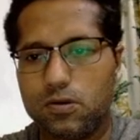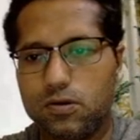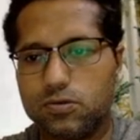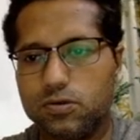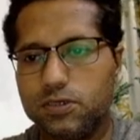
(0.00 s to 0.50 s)

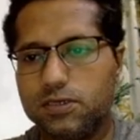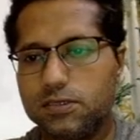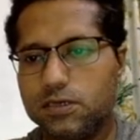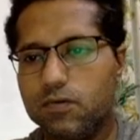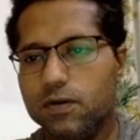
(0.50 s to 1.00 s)
So this
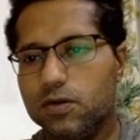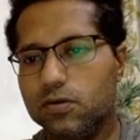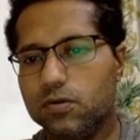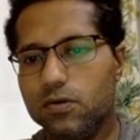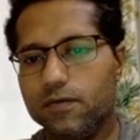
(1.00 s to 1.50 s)
is equal
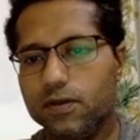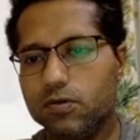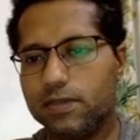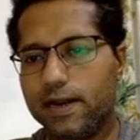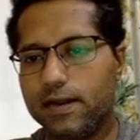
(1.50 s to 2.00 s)
to, we
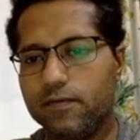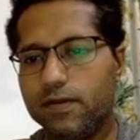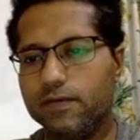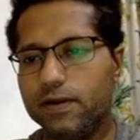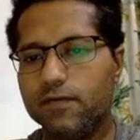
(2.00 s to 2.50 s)
know that
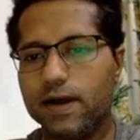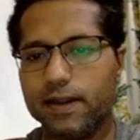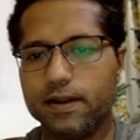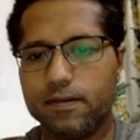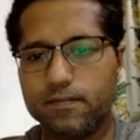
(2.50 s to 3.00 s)
when we
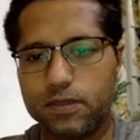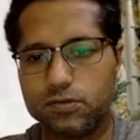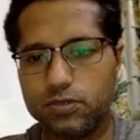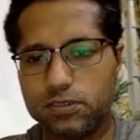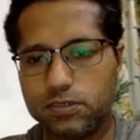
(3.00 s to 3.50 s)
divide,
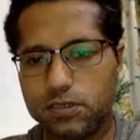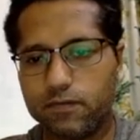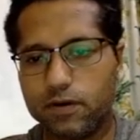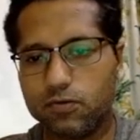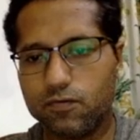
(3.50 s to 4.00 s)
so this is
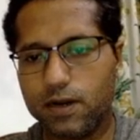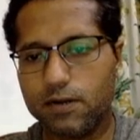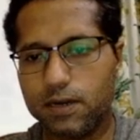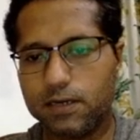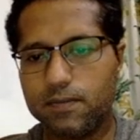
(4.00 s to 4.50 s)
equal to
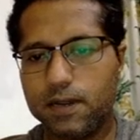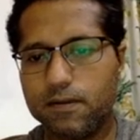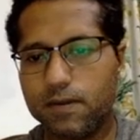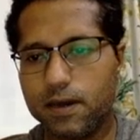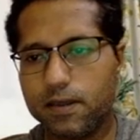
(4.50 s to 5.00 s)
1
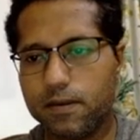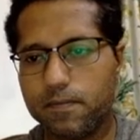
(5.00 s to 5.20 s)
multiplied by